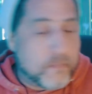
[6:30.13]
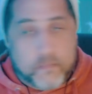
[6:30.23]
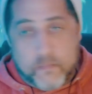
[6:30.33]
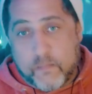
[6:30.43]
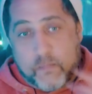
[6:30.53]

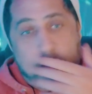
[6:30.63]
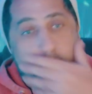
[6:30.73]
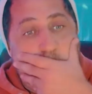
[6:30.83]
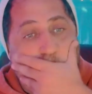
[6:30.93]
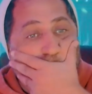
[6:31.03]

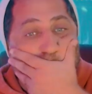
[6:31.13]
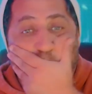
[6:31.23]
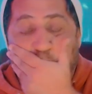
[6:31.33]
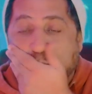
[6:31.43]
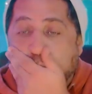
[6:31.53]

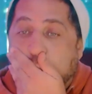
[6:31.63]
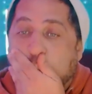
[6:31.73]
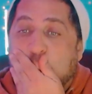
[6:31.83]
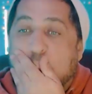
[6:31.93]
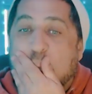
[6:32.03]

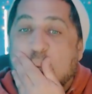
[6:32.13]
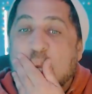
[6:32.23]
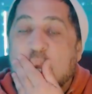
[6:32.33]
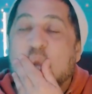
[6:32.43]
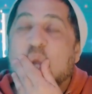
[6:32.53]

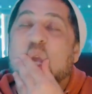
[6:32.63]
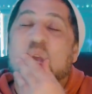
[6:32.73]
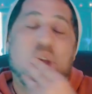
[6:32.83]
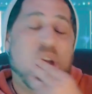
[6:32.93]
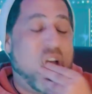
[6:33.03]

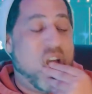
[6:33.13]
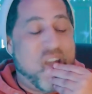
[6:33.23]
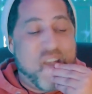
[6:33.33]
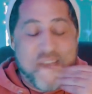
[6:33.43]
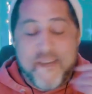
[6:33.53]

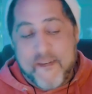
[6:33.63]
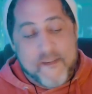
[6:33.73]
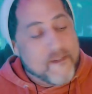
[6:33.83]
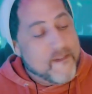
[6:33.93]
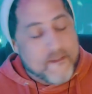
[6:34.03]

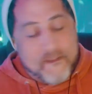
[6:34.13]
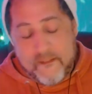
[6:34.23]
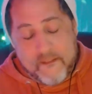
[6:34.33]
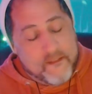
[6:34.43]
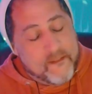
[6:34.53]

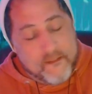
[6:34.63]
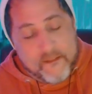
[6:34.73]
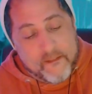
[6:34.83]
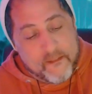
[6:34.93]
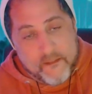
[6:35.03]

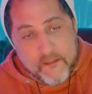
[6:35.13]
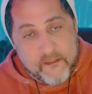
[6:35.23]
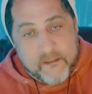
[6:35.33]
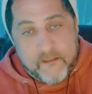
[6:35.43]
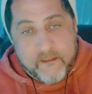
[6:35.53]

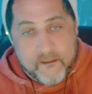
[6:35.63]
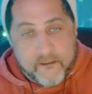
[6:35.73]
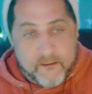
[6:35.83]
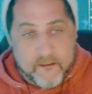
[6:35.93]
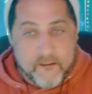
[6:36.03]

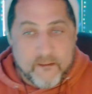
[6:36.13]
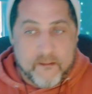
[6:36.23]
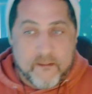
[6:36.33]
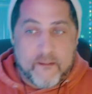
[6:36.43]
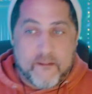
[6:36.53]
(silence)